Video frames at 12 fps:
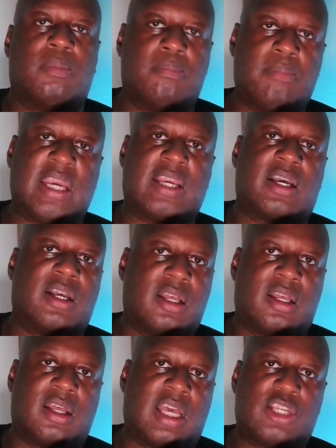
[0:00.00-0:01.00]
make
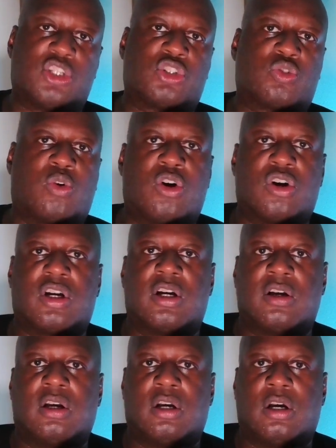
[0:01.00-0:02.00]
a strong
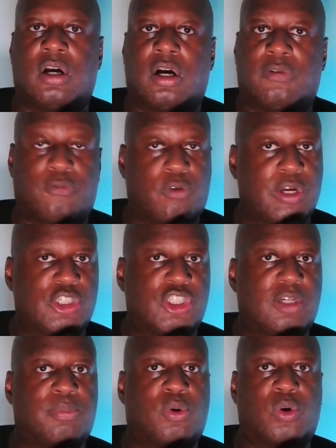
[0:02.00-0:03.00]

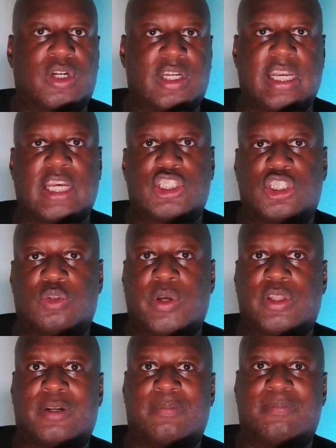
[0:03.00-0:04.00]
friendship or connection
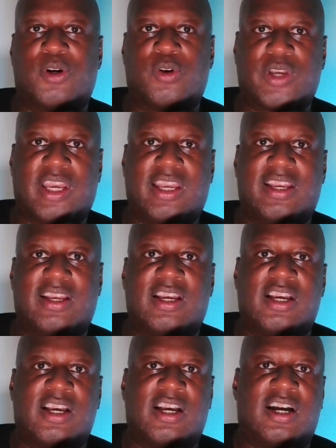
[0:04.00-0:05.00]
with them, okay?
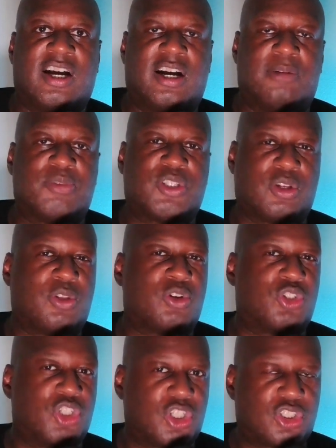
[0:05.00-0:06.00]
So
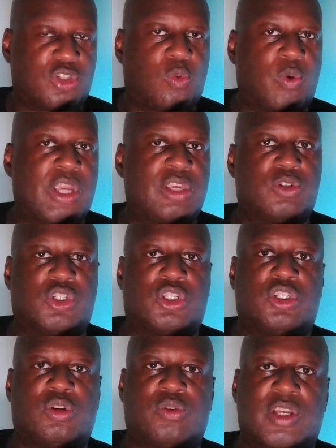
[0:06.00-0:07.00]
there's just a way you should
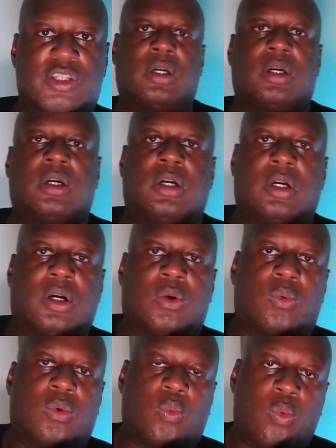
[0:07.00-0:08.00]
do this.
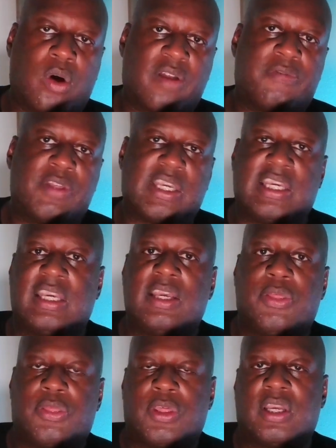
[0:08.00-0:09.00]
One of the key
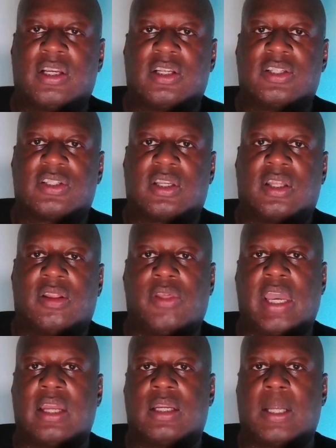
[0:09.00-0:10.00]
things
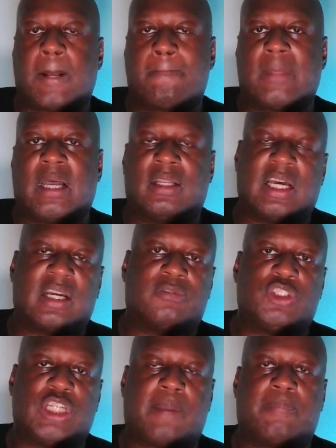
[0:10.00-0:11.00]
that a lot of
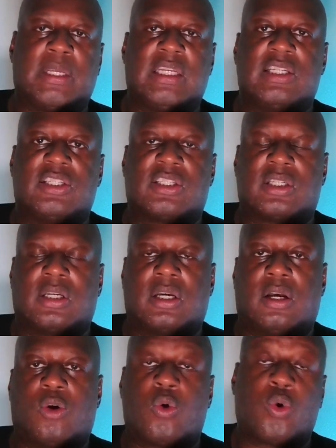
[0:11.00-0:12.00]
Japanese
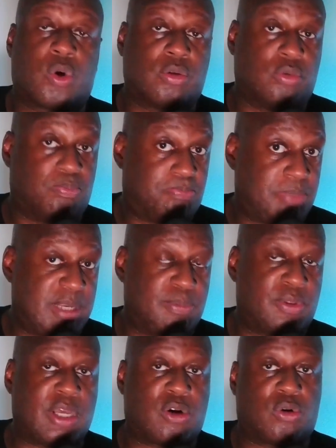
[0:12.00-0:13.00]
or people
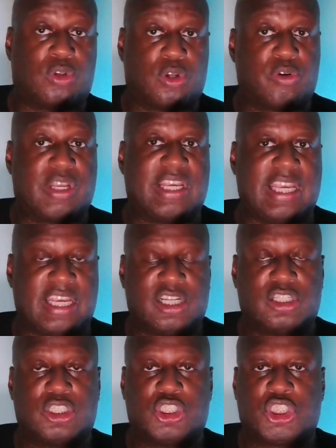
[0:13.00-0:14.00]
that are learning
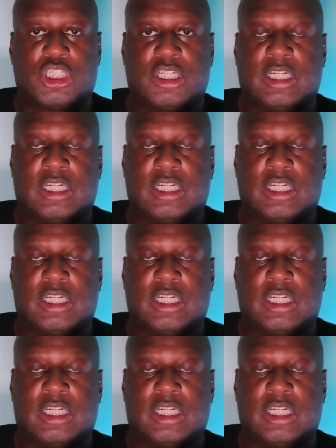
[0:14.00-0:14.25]
English